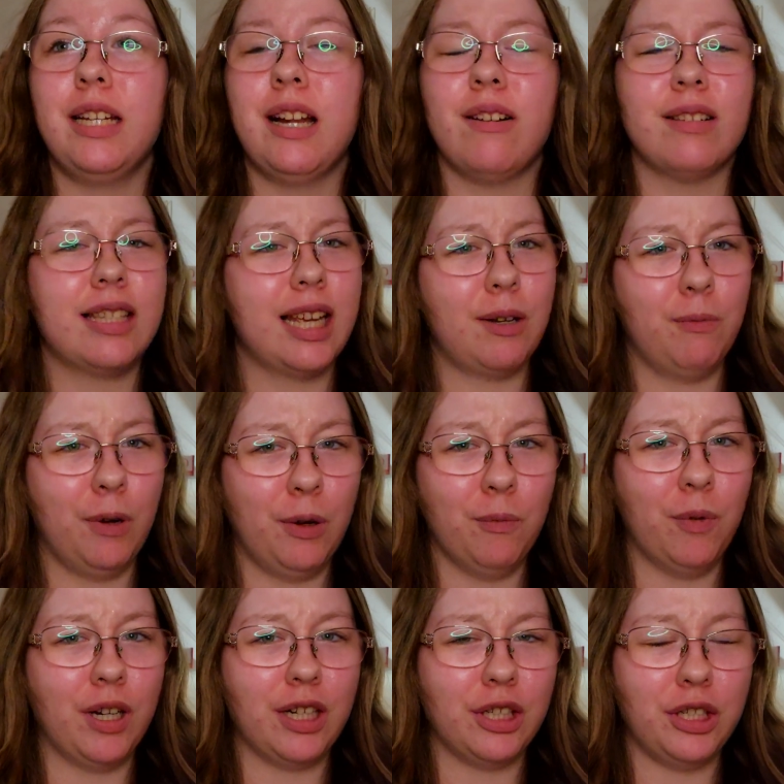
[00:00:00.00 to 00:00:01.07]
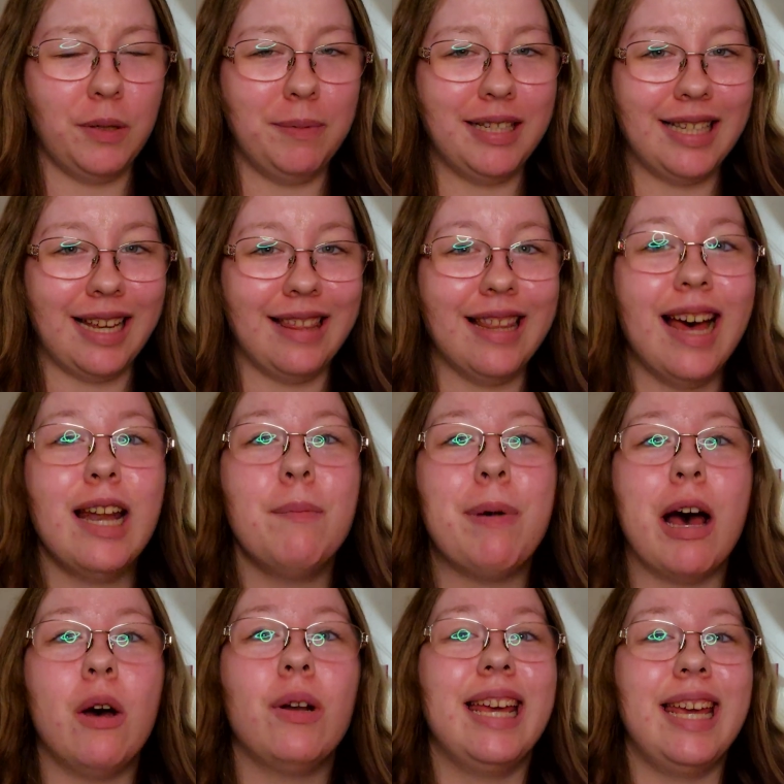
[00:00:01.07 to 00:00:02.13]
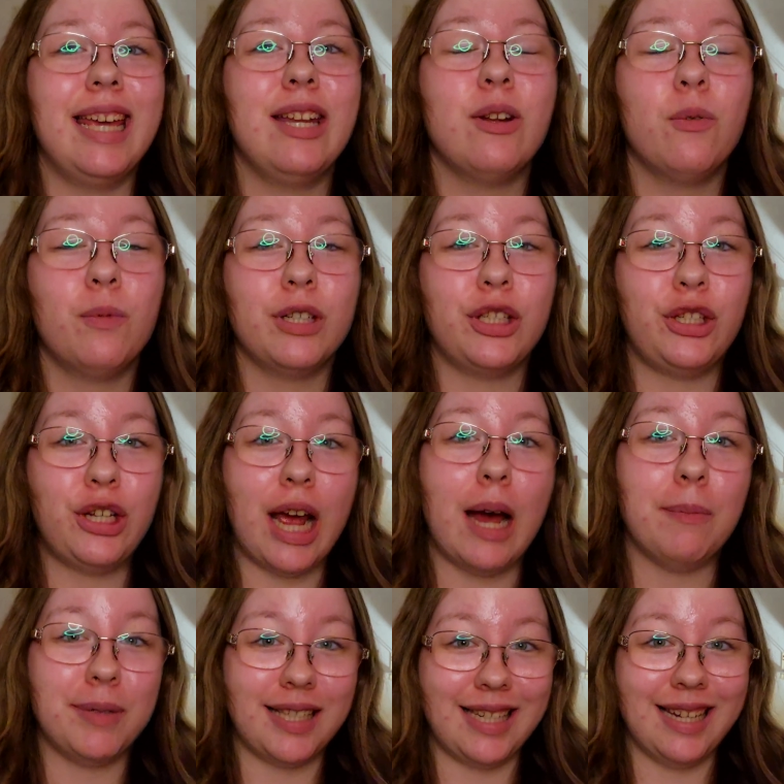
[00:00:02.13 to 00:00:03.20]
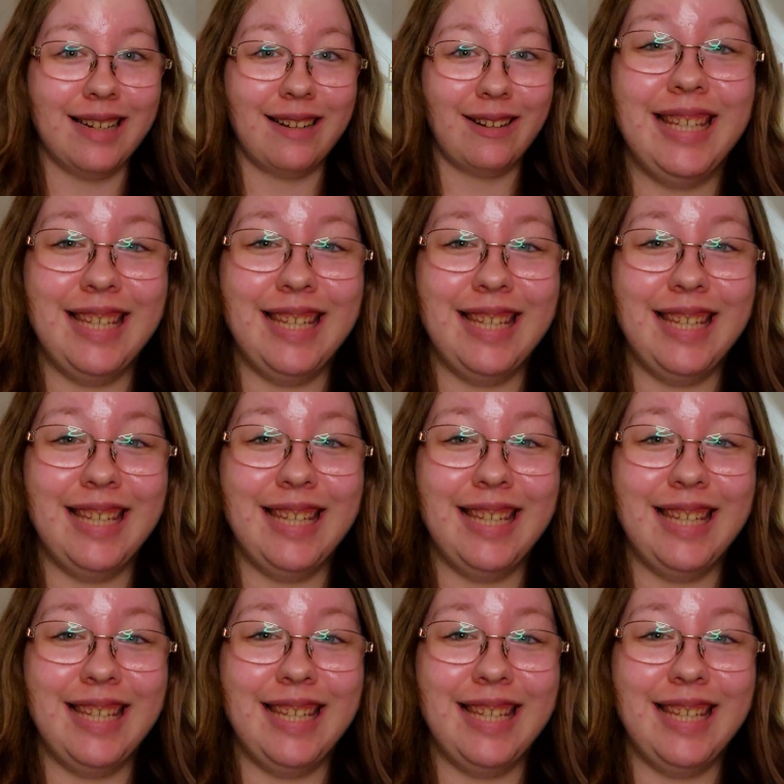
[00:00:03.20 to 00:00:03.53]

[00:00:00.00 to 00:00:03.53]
And I was like, well, what did she be saying that about? It was chapstick.